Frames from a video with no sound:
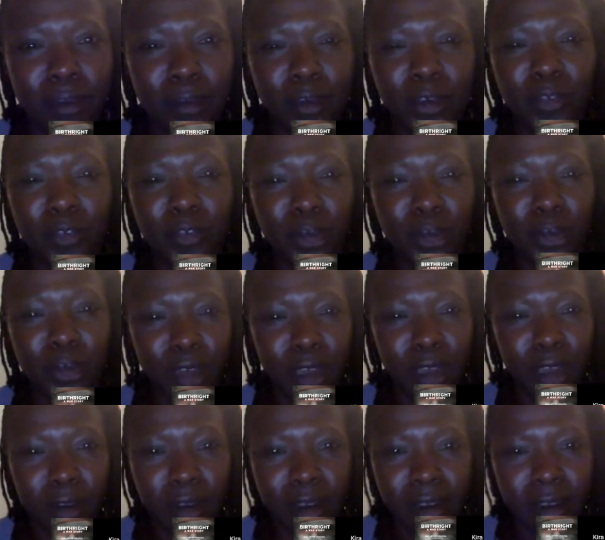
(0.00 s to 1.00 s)
refused
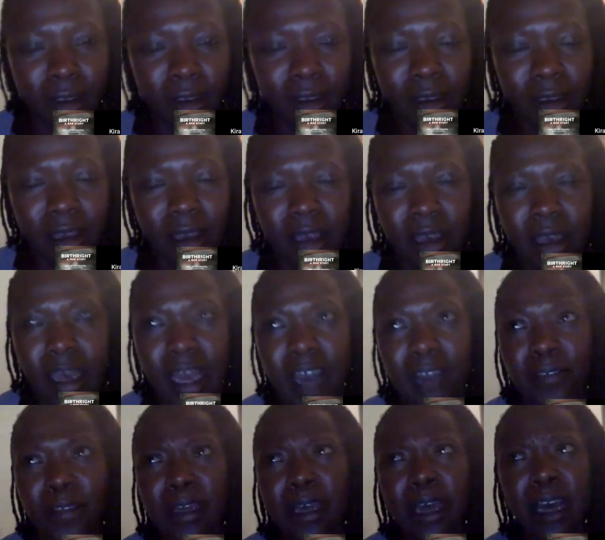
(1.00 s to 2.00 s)
care at a
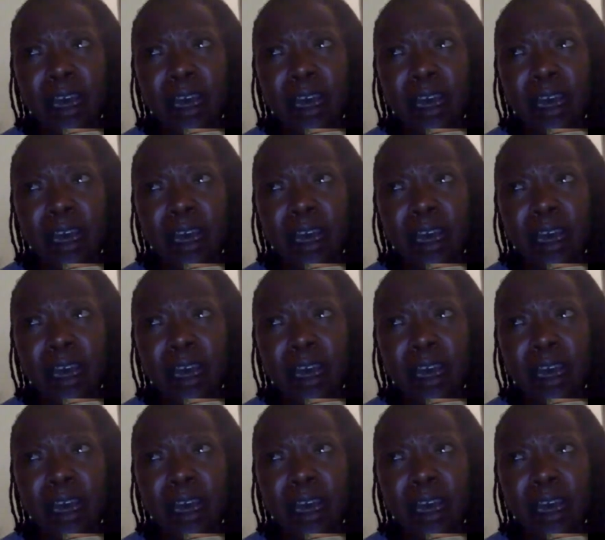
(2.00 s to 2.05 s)
Catholic